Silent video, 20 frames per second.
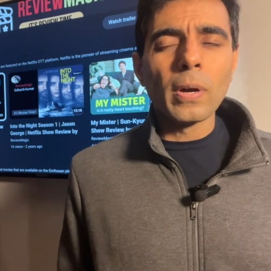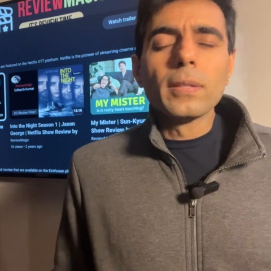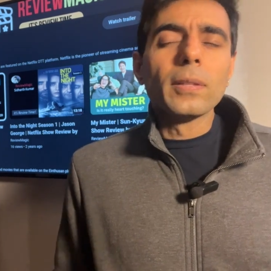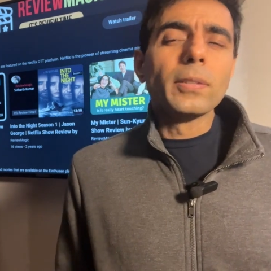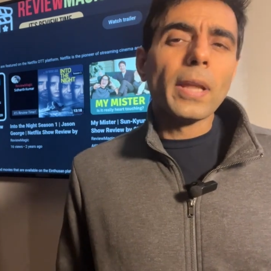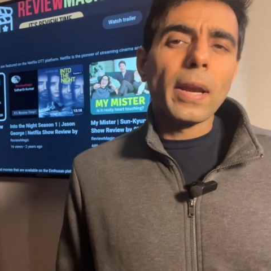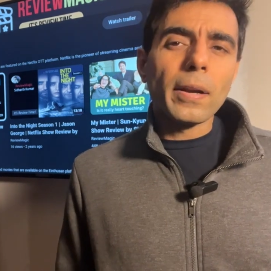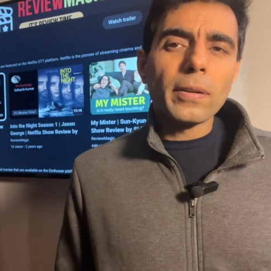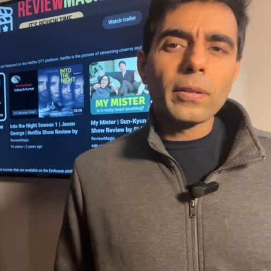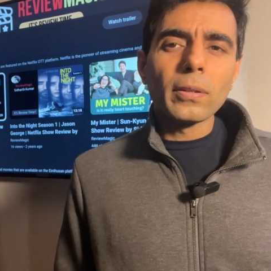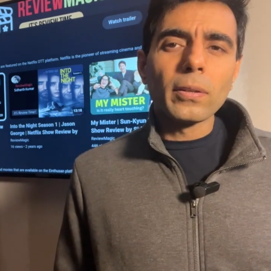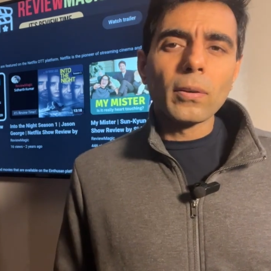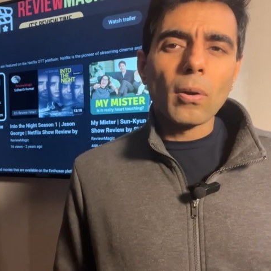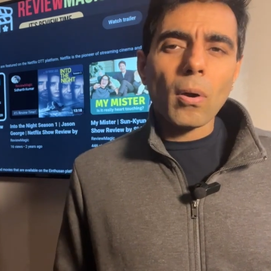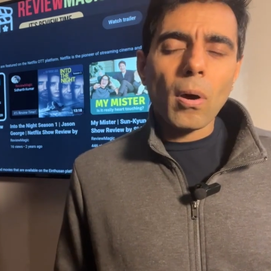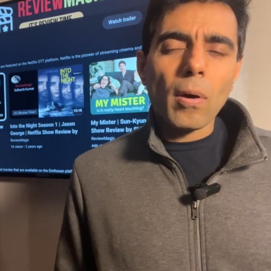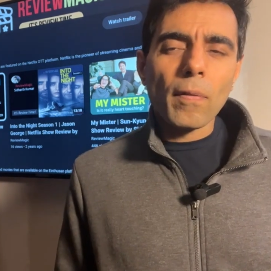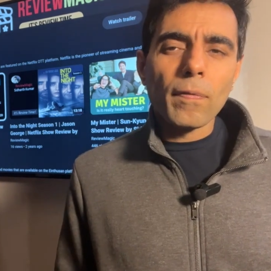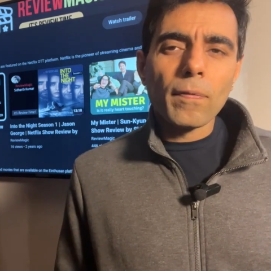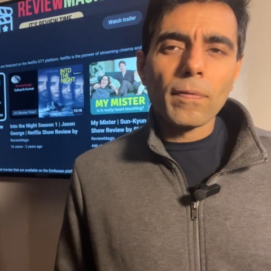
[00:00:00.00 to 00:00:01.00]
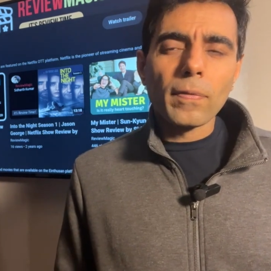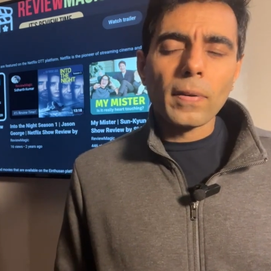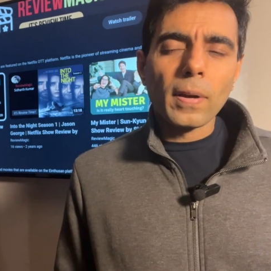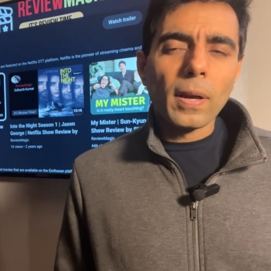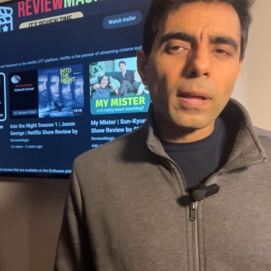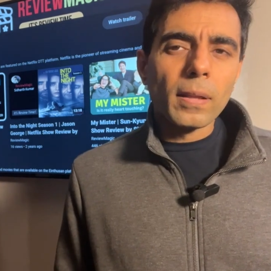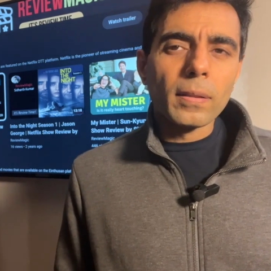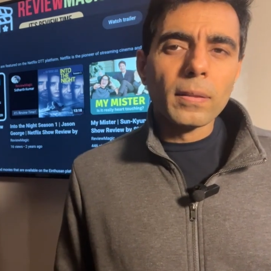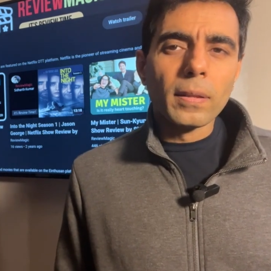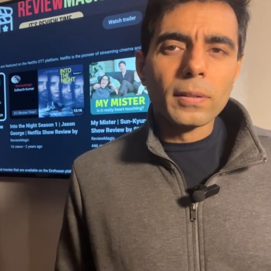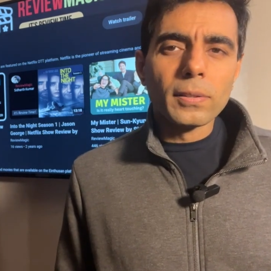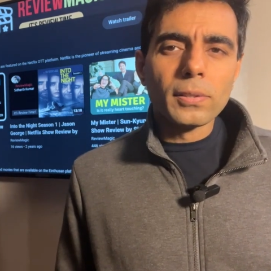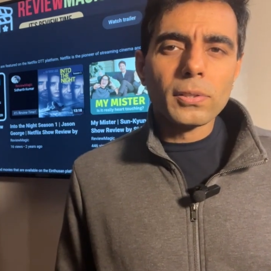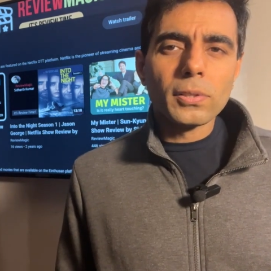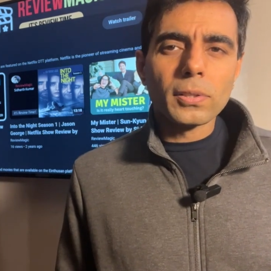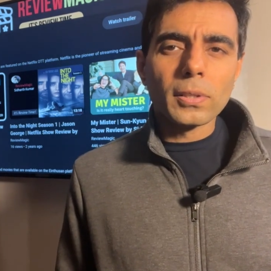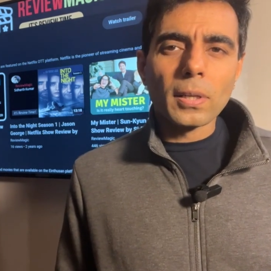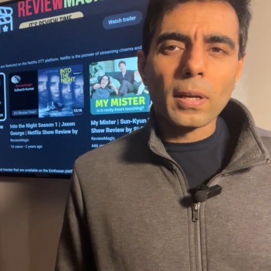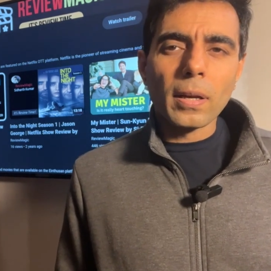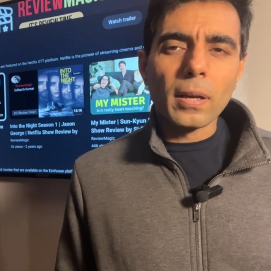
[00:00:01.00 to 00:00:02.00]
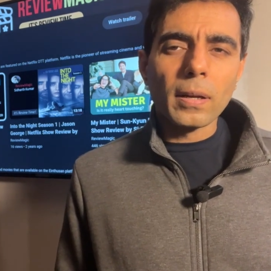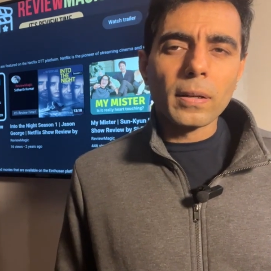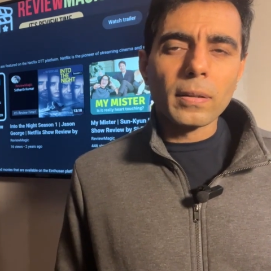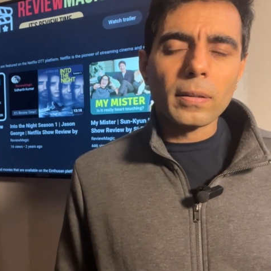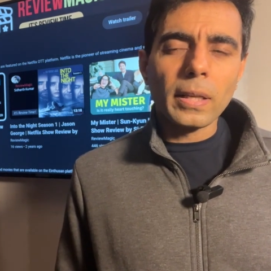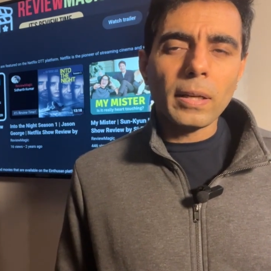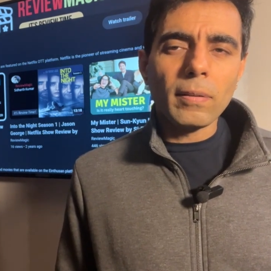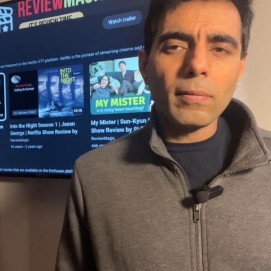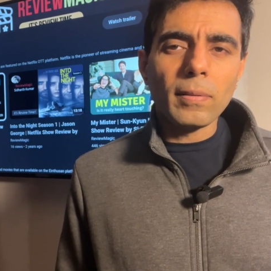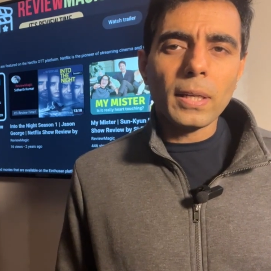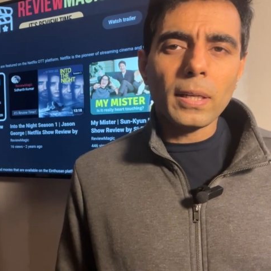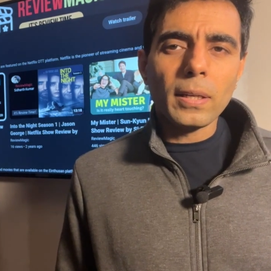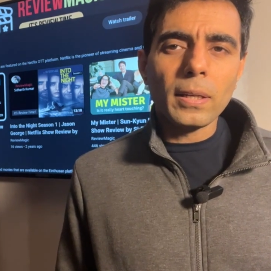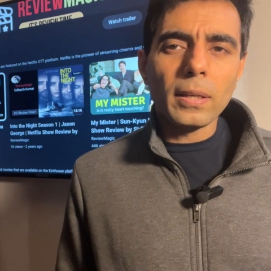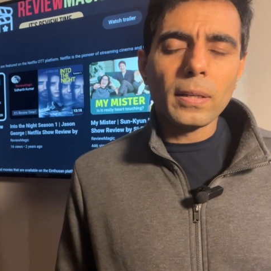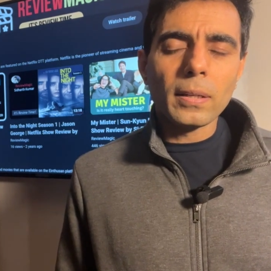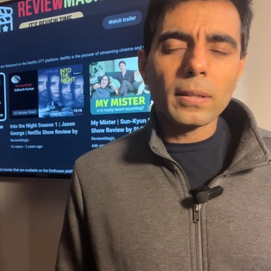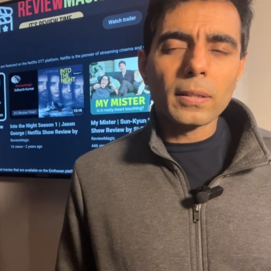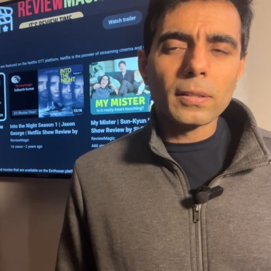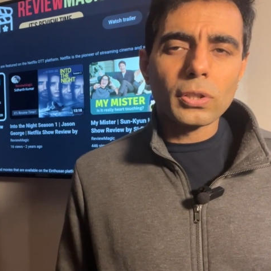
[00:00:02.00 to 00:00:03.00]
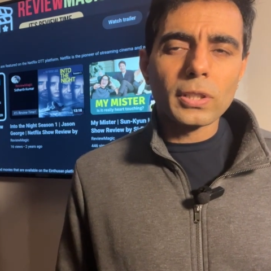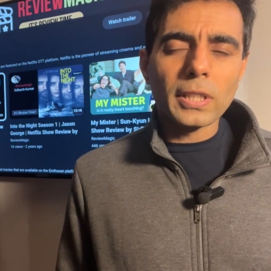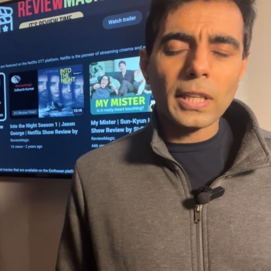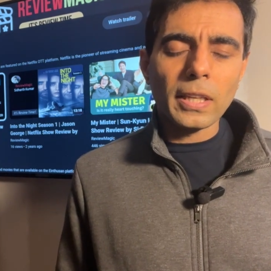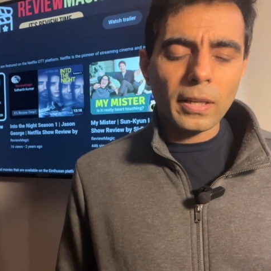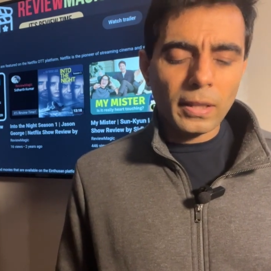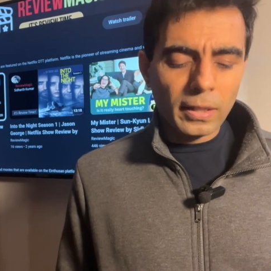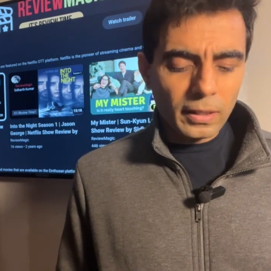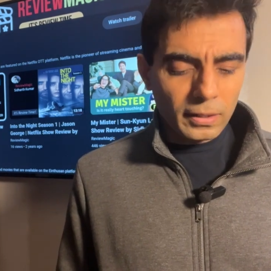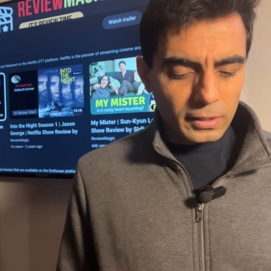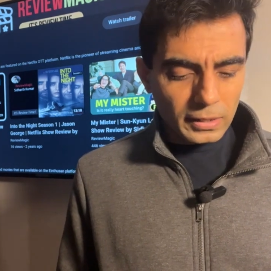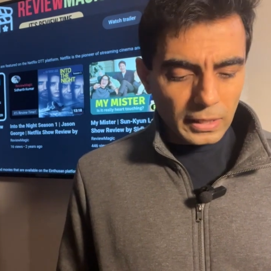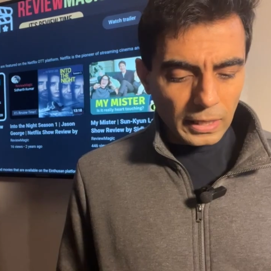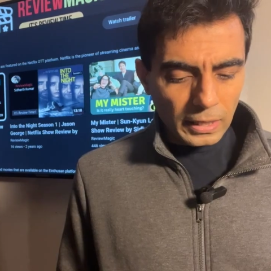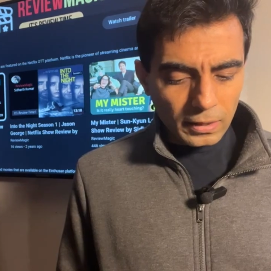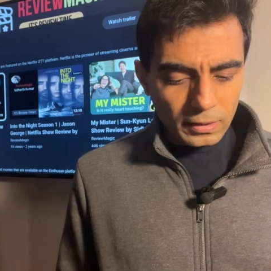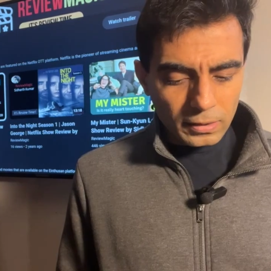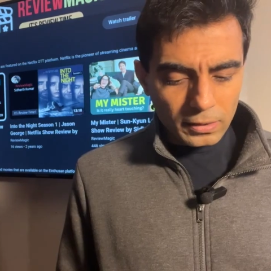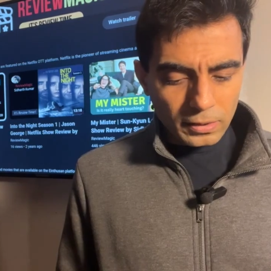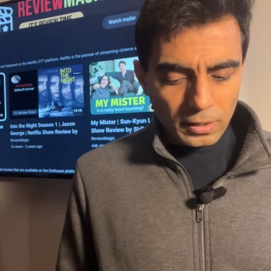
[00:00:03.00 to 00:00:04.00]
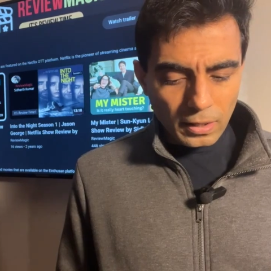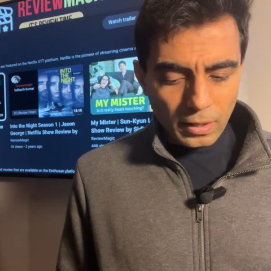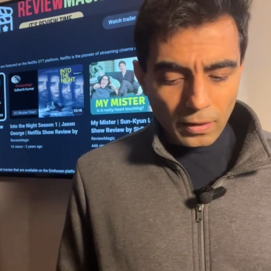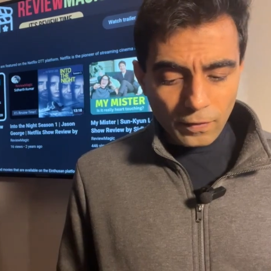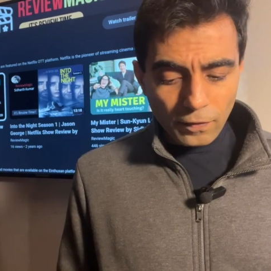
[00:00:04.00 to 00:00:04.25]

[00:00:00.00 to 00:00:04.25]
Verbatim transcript: The director of uh, this uh, TV series is uh,